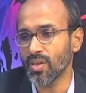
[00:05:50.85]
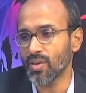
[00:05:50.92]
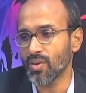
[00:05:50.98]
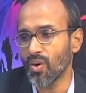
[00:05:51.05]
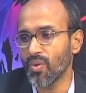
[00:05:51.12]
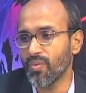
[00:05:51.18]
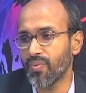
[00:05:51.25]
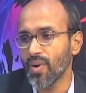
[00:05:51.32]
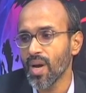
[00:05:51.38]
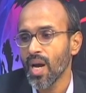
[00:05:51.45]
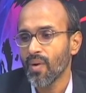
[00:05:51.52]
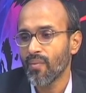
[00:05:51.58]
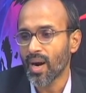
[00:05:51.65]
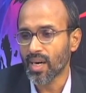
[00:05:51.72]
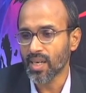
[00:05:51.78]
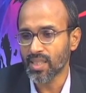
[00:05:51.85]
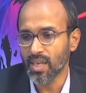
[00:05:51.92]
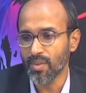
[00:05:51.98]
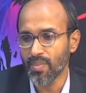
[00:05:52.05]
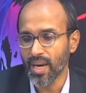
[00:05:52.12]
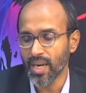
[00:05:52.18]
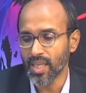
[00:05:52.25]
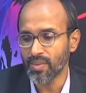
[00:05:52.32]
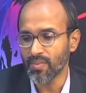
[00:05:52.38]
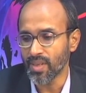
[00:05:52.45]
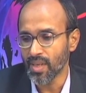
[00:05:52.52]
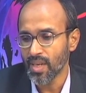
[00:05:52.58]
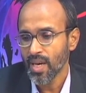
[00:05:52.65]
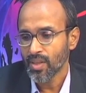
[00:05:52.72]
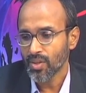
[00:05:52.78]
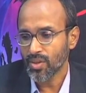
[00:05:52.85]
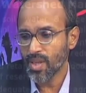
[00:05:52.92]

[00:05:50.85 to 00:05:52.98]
of watershed management. So,